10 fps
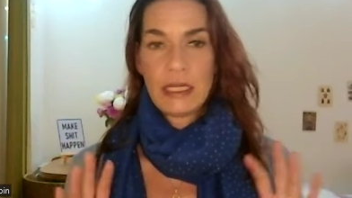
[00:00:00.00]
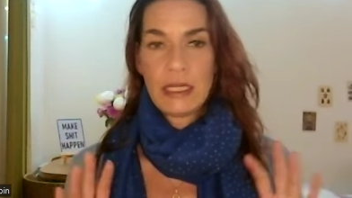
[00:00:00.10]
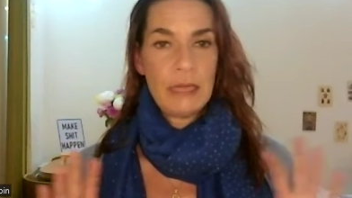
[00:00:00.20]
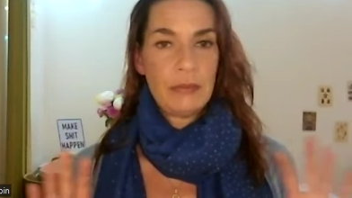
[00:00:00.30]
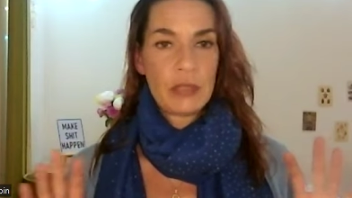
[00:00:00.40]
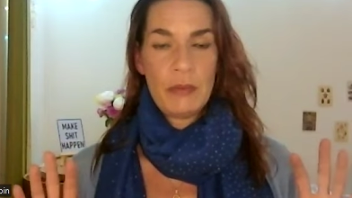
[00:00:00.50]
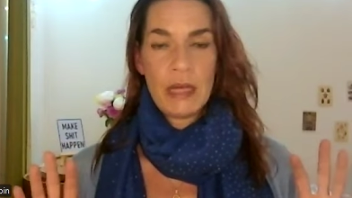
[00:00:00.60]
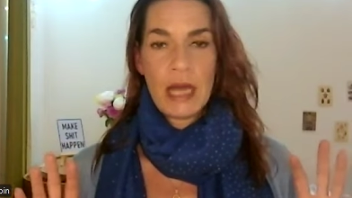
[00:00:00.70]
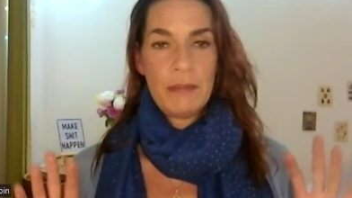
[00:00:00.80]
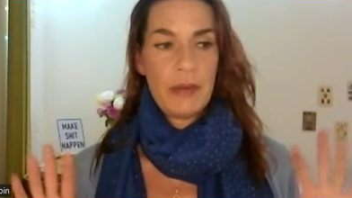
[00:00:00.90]
It keeps
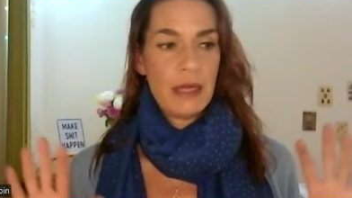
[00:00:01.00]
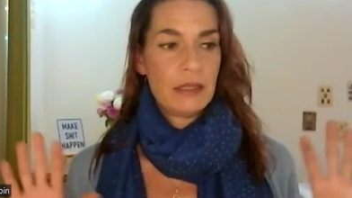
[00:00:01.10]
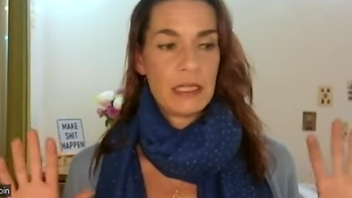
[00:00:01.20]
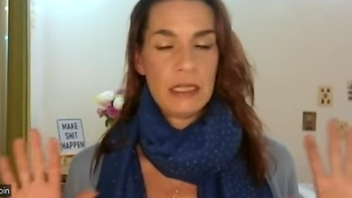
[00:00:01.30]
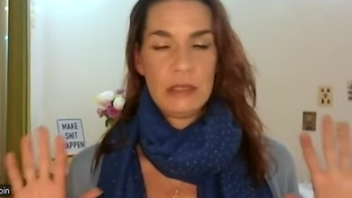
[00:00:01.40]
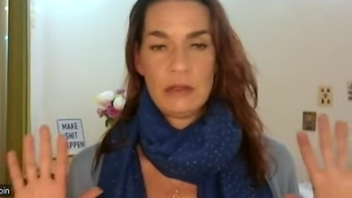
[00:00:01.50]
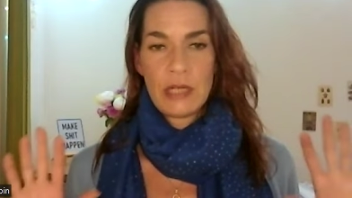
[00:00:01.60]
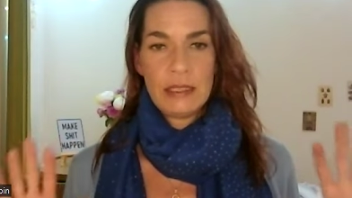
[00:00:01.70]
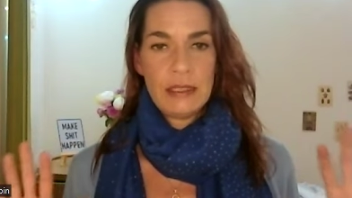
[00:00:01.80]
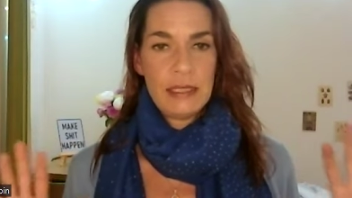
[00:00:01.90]
coming up until you
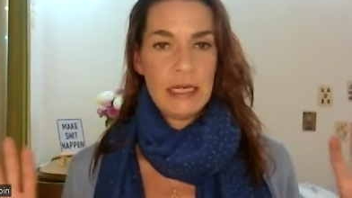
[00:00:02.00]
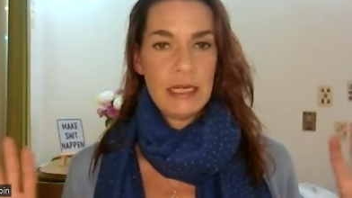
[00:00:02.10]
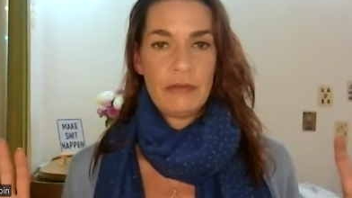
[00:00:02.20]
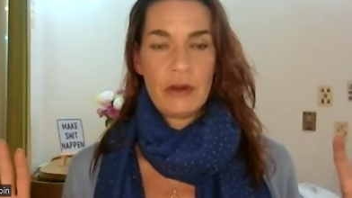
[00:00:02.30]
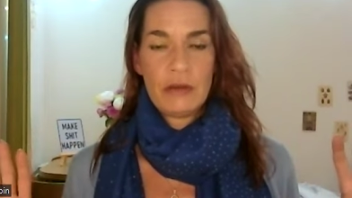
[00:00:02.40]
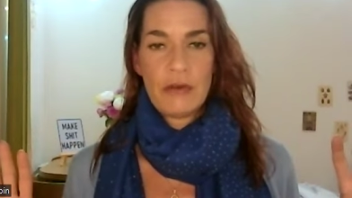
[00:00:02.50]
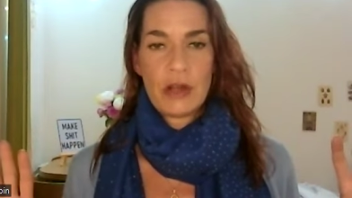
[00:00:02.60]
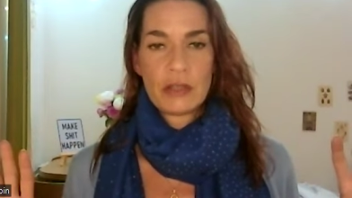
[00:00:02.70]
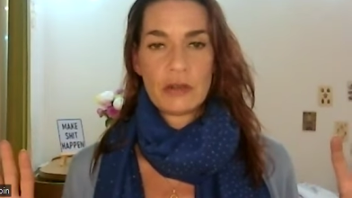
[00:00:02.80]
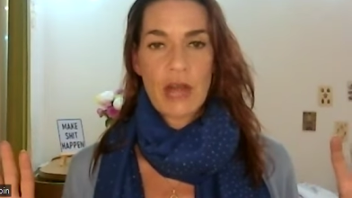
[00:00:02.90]
can see it for the
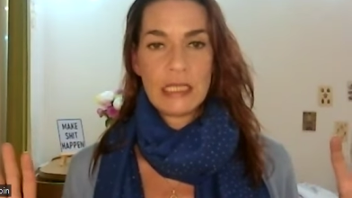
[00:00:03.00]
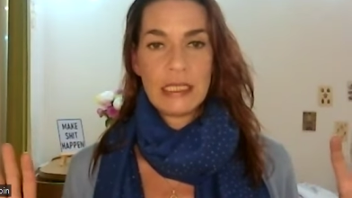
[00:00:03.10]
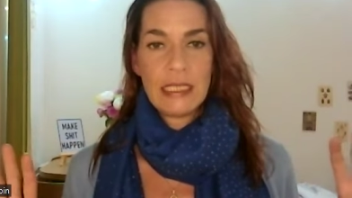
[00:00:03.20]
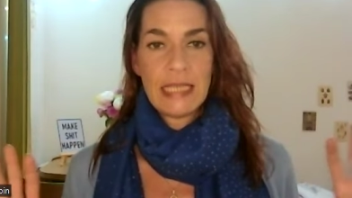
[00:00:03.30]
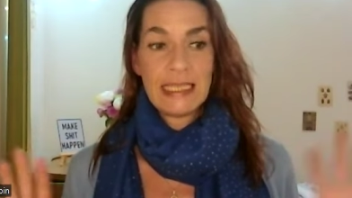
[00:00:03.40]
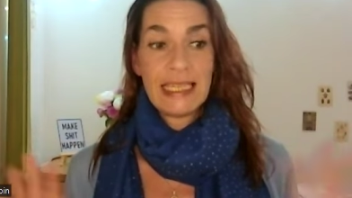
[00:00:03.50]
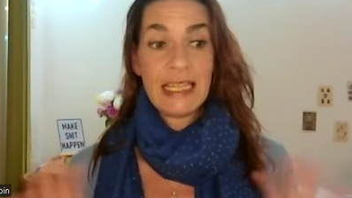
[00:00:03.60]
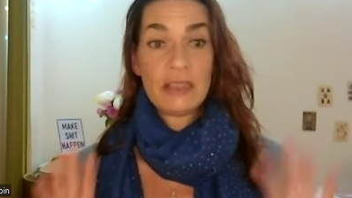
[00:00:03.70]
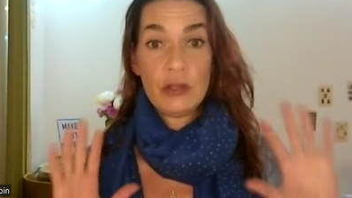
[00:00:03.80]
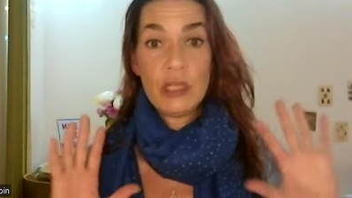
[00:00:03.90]
false reality that it is.